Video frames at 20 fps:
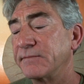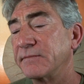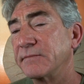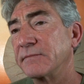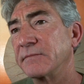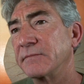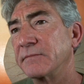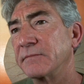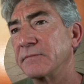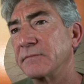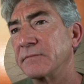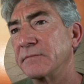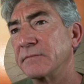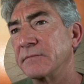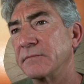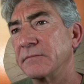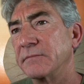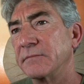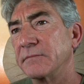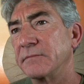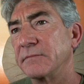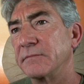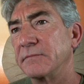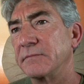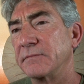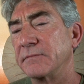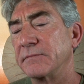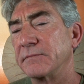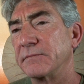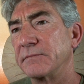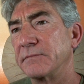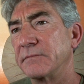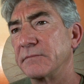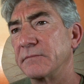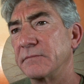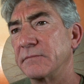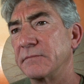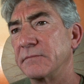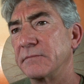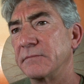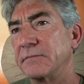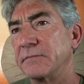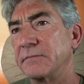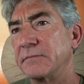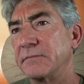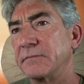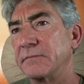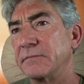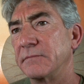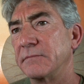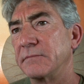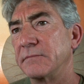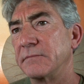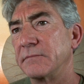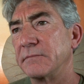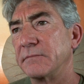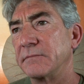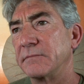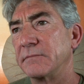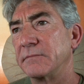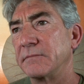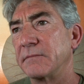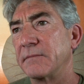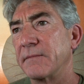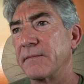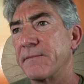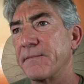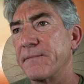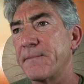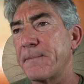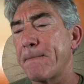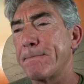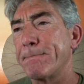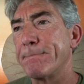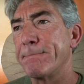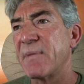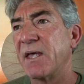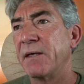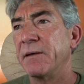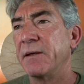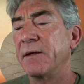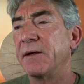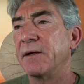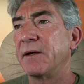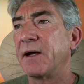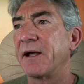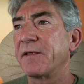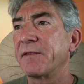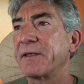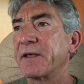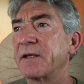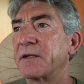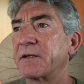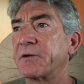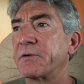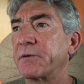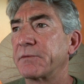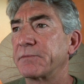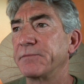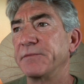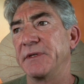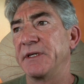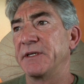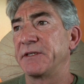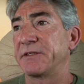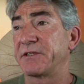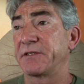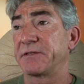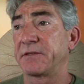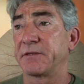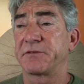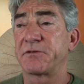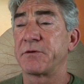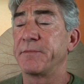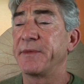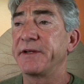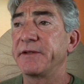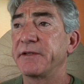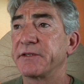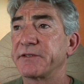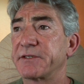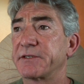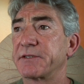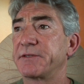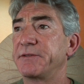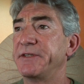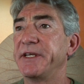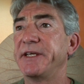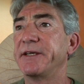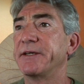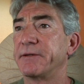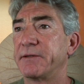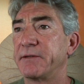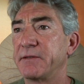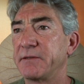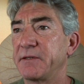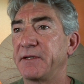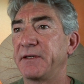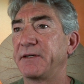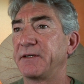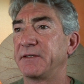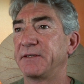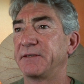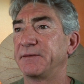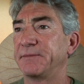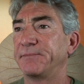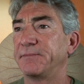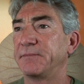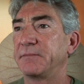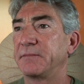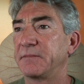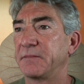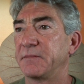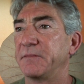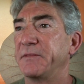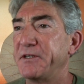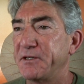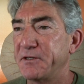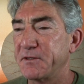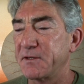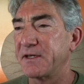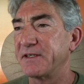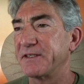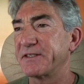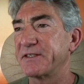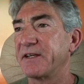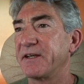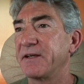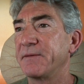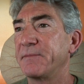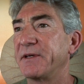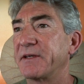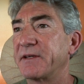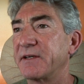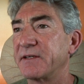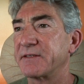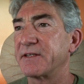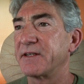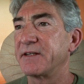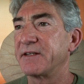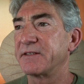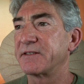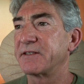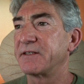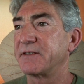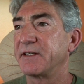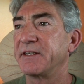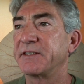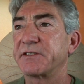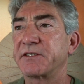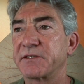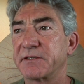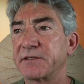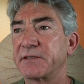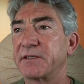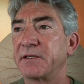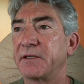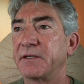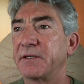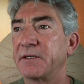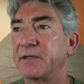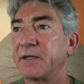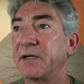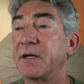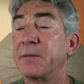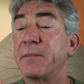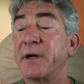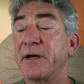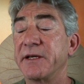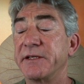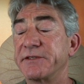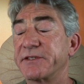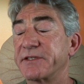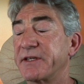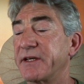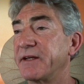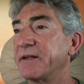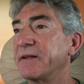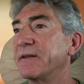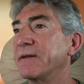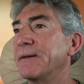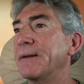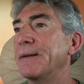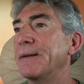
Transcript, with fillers: What do you think about the, the green building boom and LEED and so on? I think it, it's a tremendous deal, um, deal I say, because it is a, it's uh, a mindset.